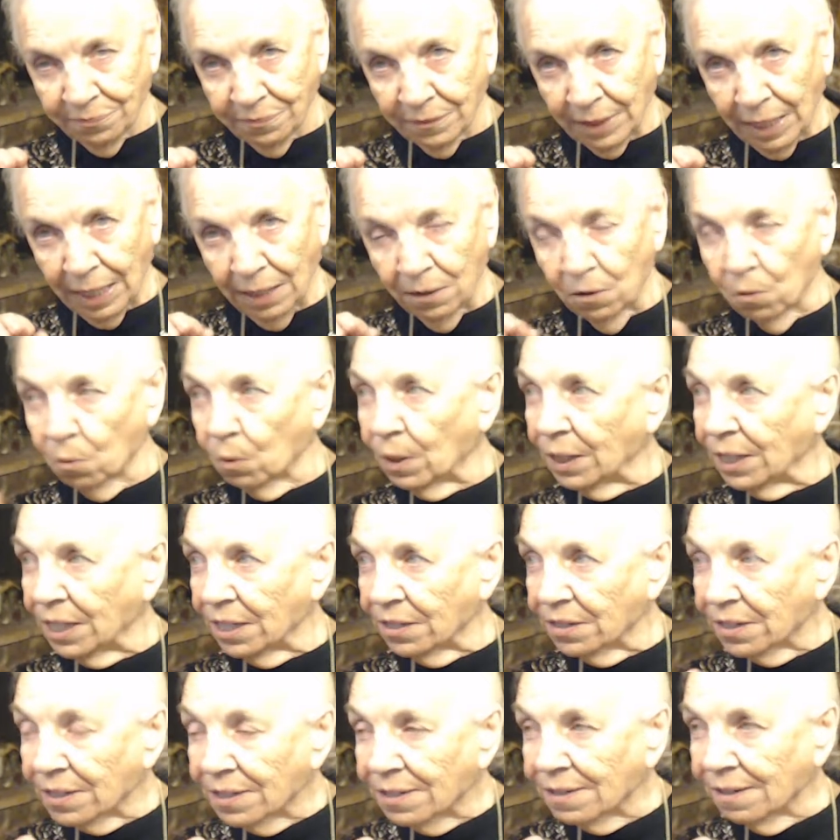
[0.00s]
and the one he
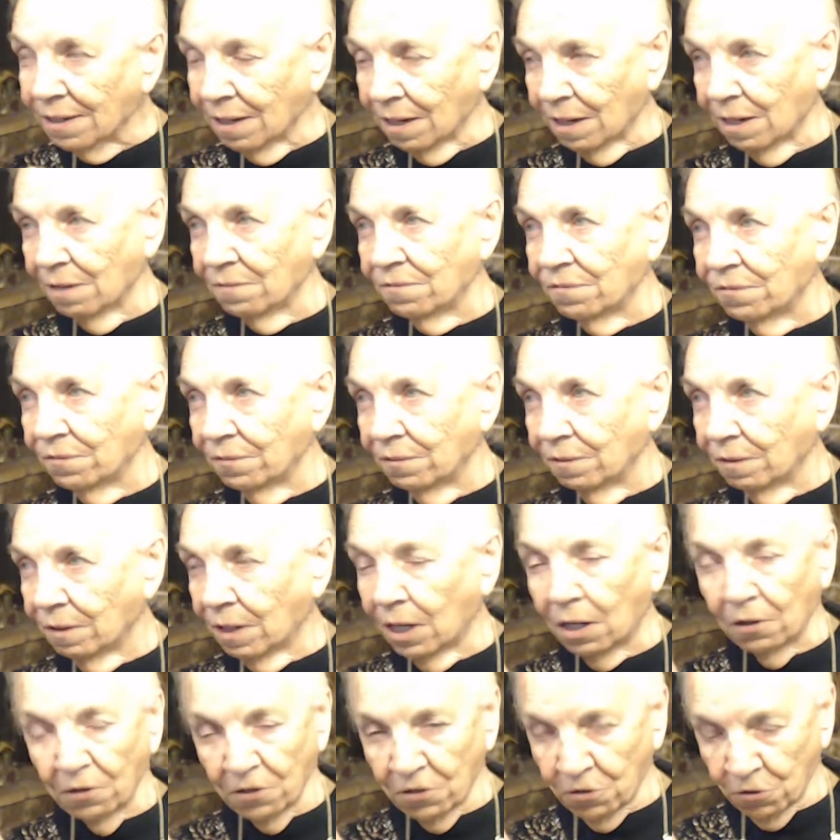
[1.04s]
didn't love
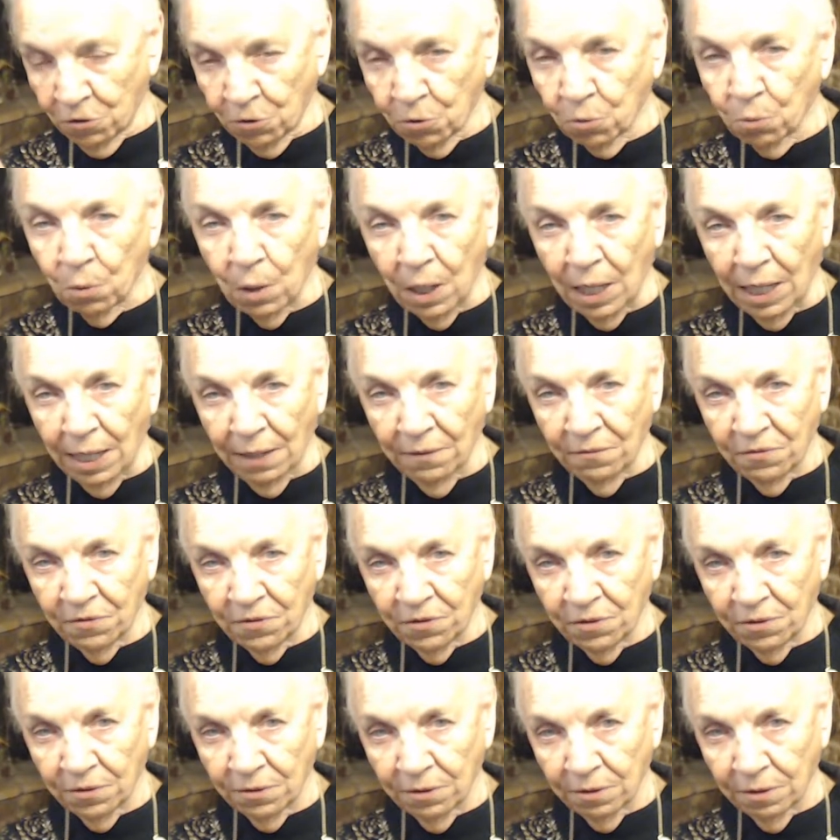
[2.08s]
are his two
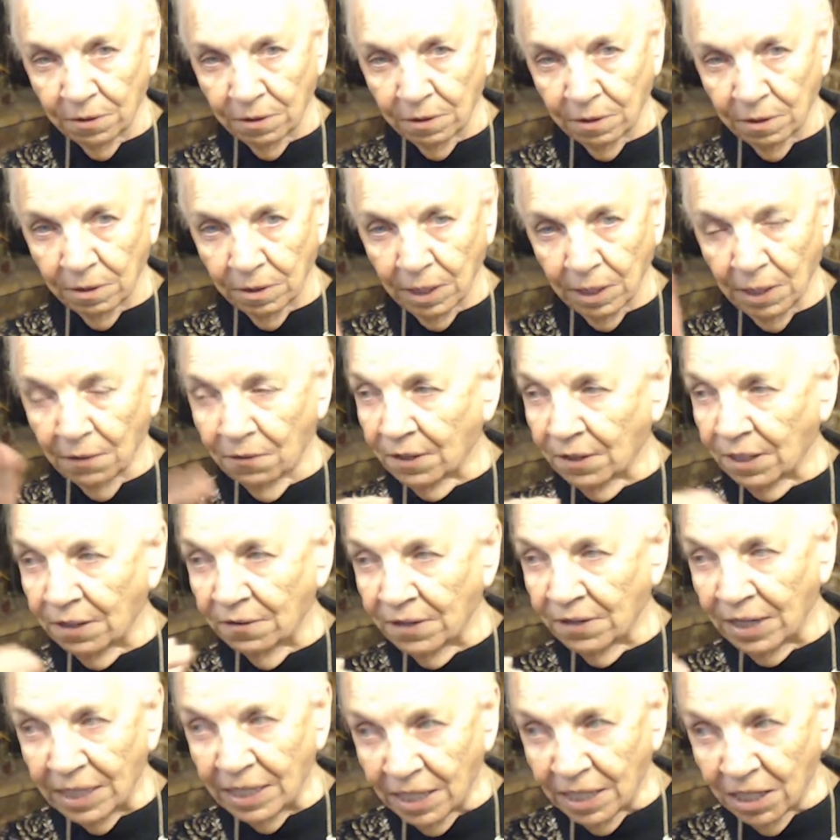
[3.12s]
wives. And then
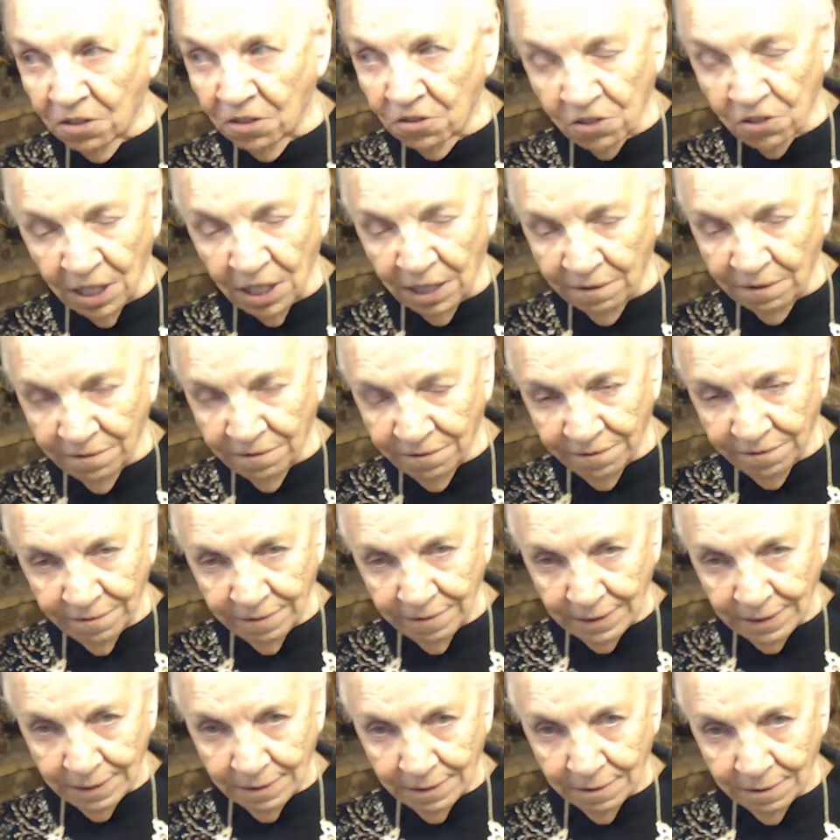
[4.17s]
they each have
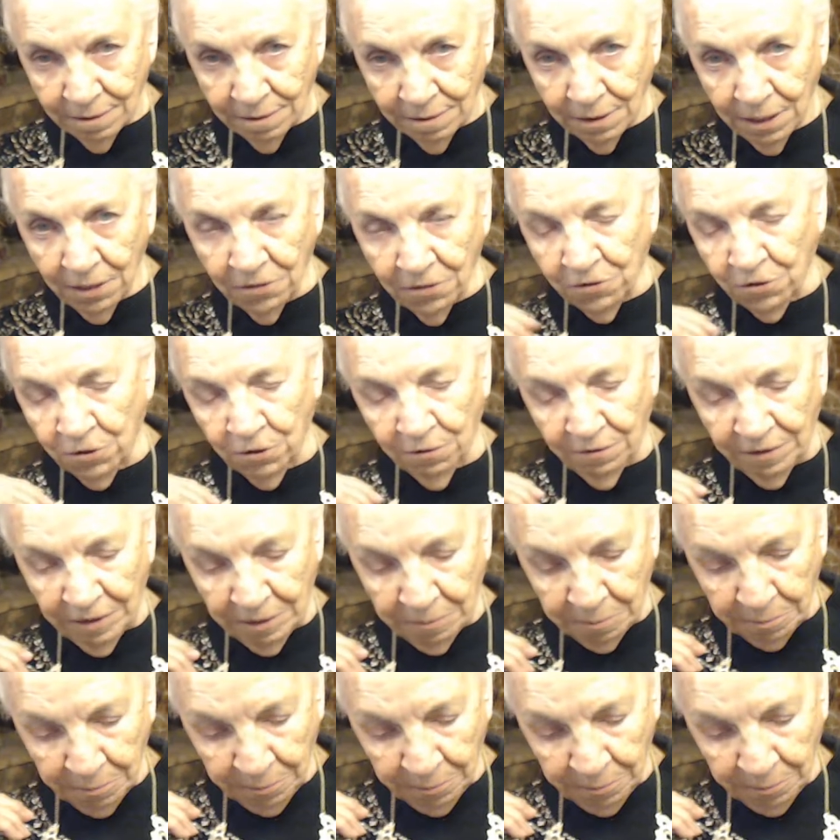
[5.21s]
a servant